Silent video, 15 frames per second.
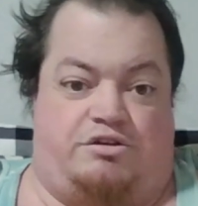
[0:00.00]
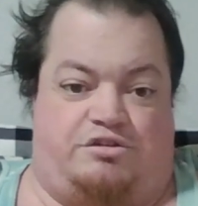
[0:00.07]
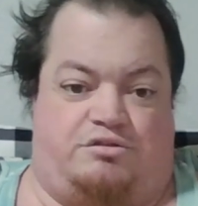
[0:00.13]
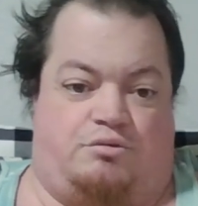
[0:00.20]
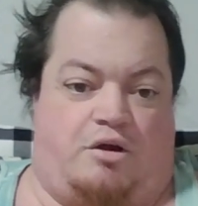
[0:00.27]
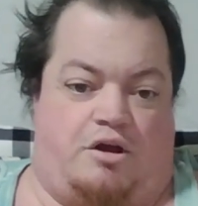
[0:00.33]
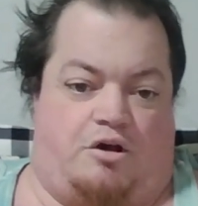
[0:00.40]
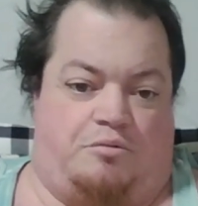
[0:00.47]

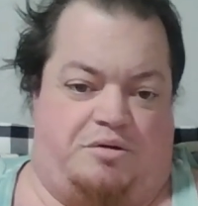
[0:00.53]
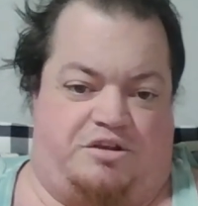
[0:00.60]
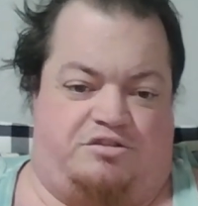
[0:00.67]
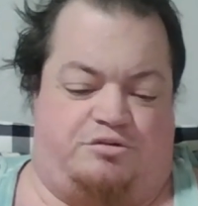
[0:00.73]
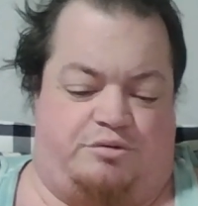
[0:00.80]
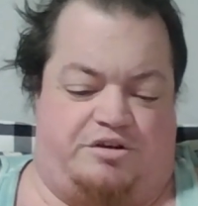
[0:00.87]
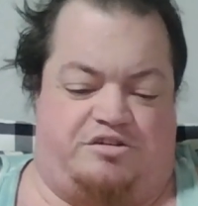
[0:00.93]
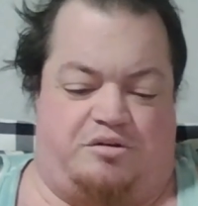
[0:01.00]
which is why I'll
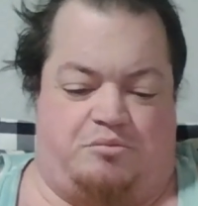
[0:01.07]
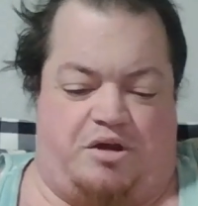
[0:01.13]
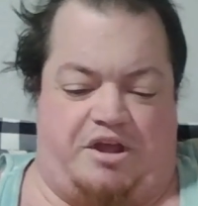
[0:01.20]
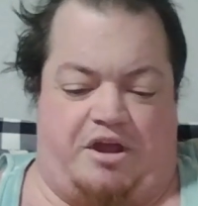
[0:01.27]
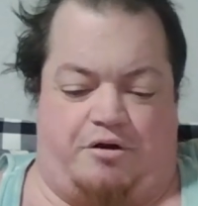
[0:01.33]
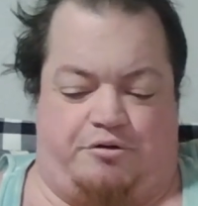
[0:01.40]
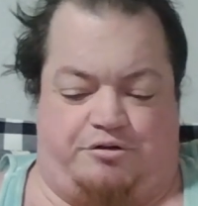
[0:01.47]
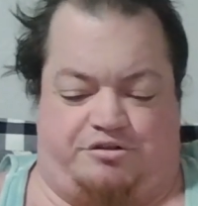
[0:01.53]
be
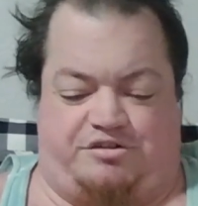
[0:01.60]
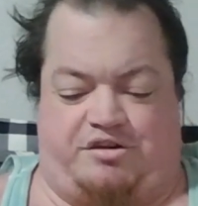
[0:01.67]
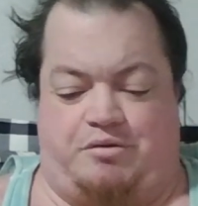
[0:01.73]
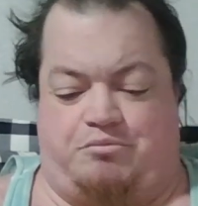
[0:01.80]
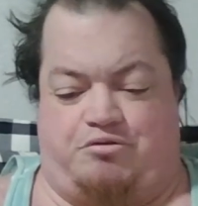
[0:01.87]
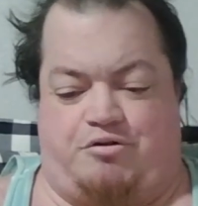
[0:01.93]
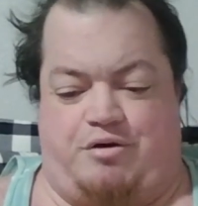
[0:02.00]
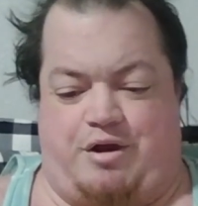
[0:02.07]
switching my hours
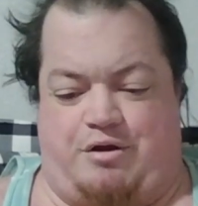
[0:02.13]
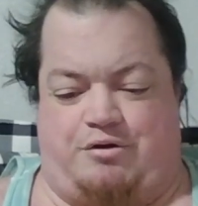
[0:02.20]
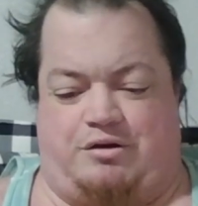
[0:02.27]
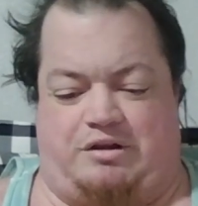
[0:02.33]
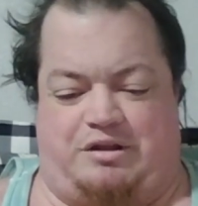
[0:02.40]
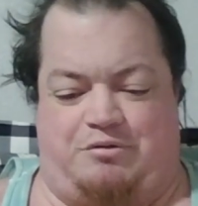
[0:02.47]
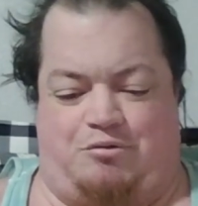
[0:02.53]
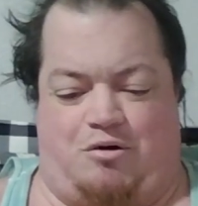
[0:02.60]

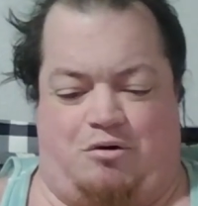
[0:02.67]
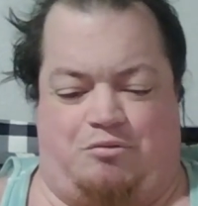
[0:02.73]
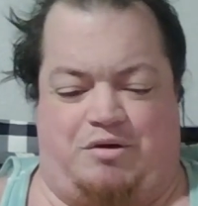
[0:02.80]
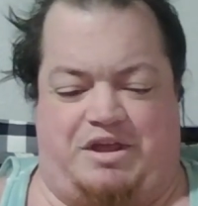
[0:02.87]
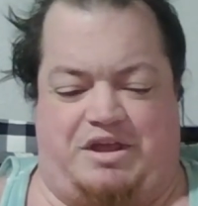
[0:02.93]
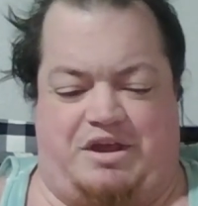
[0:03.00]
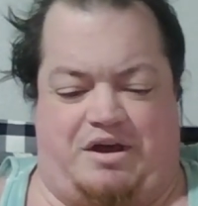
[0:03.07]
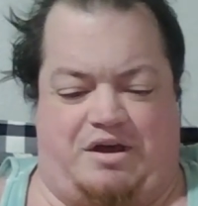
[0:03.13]
temporarily
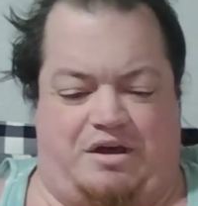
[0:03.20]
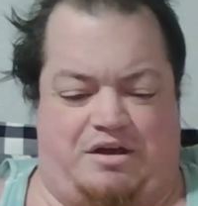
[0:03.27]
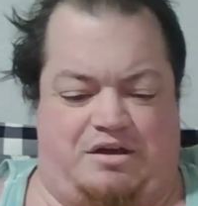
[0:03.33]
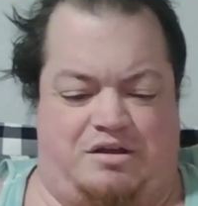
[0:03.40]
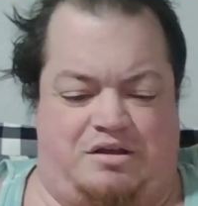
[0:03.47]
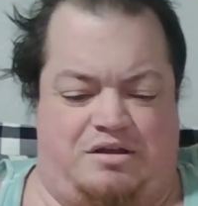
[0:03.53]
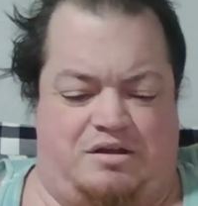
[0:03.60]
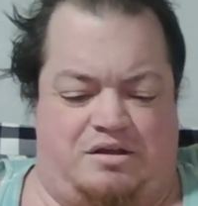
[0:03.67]
while we
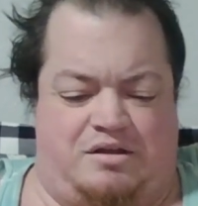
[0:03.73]
uh,